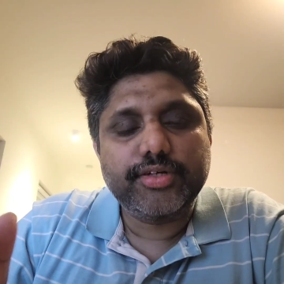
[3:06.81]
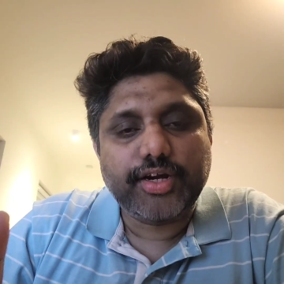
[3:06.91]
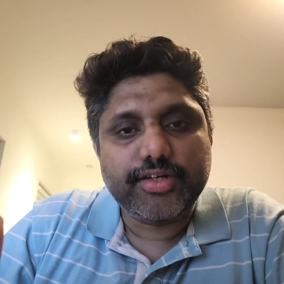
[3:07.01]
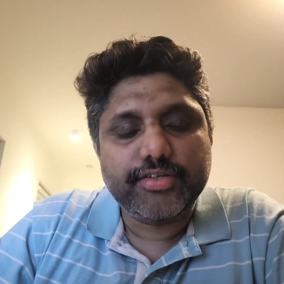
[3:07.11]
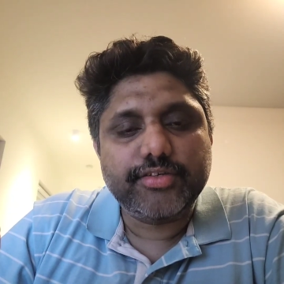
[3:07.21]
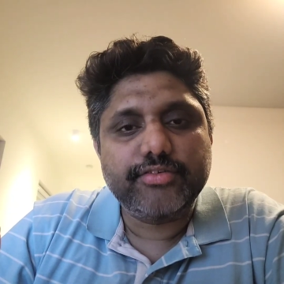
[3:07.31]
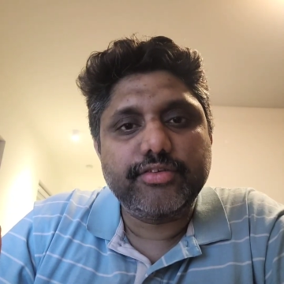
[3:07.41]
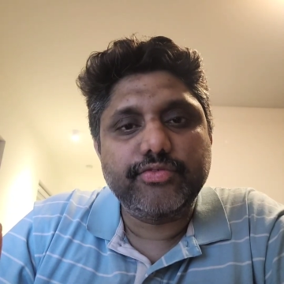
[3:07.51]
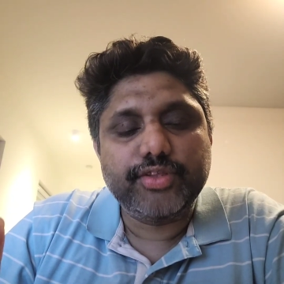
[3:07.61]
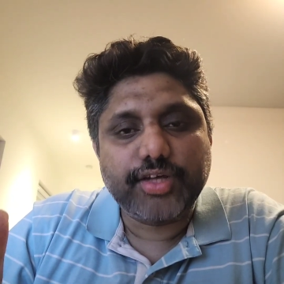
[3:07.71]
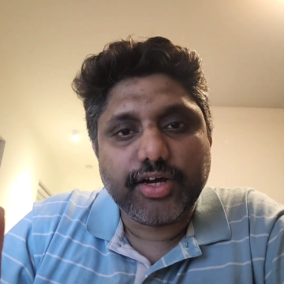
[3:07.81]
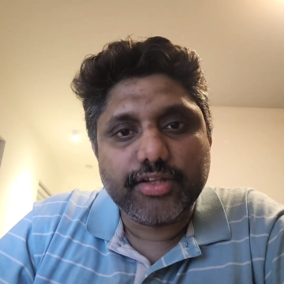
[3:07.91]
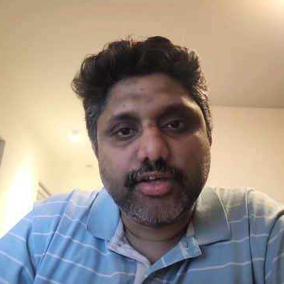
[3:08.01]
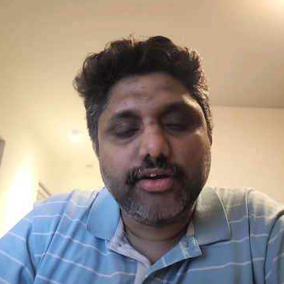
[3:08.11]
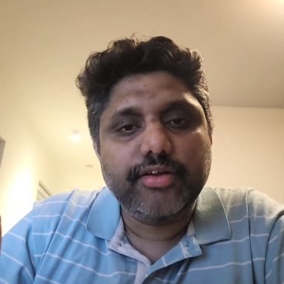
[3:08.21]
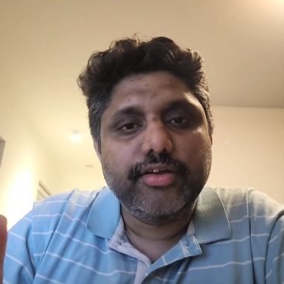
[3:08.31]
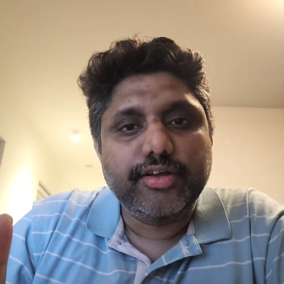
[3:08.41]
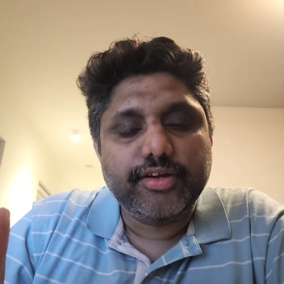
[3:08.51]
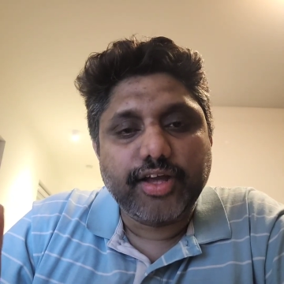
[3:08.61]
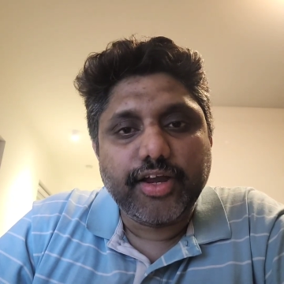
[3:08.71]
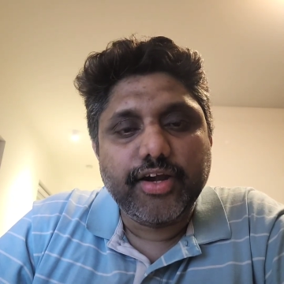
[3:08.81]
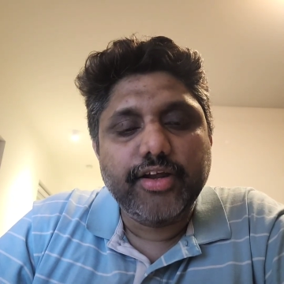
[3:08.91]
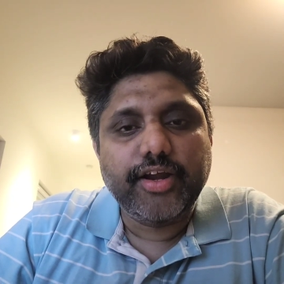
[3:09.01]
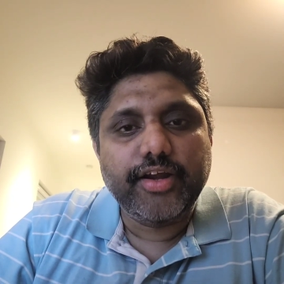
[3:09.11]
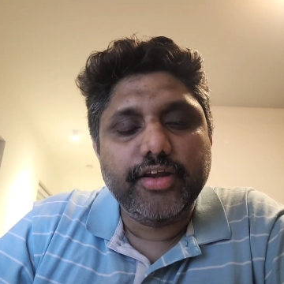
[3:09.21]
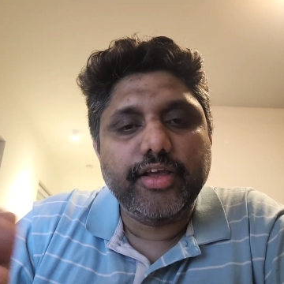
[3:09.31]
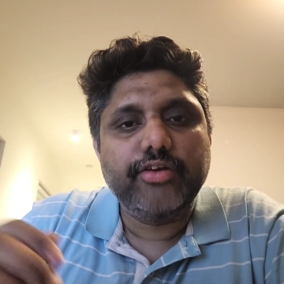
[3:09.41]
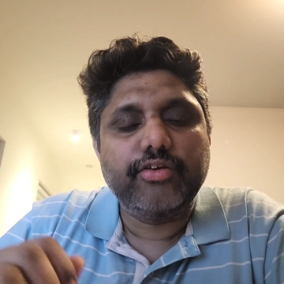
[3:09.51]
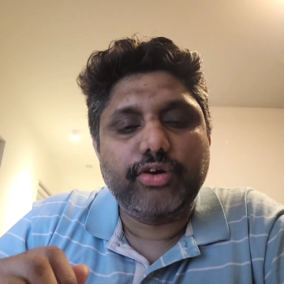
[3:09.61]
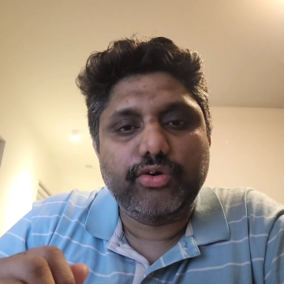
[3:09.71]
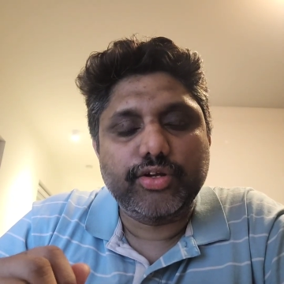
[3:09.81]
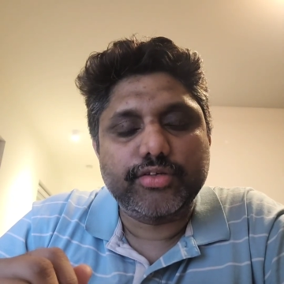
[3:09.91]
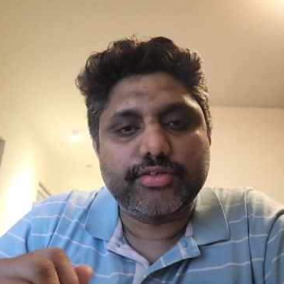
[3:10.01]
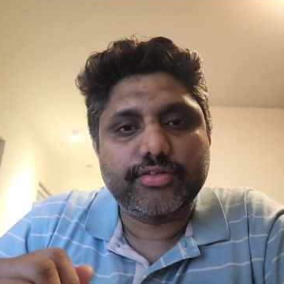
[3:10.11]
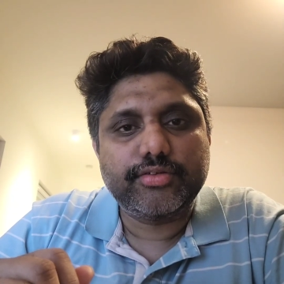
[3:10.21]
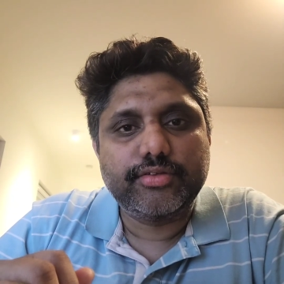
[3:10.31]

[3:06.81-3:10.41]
adjacency with other 999 routers.